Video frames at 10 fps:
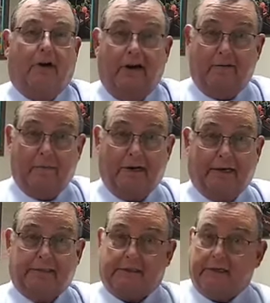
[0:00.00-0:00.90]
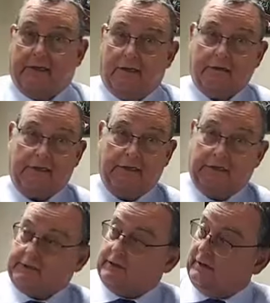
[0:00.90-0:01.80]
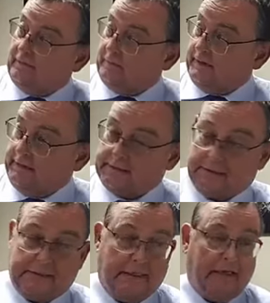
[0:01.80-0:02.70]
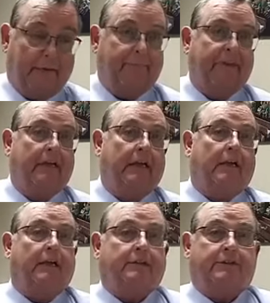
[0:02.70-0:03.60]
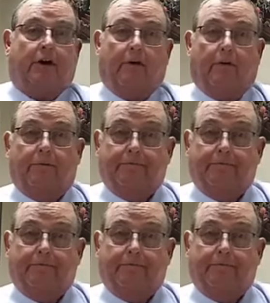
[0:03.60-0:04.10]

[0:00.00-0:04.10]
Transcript: Everybody gets a ticket. Look under your chair. Everybody gets a ticket. So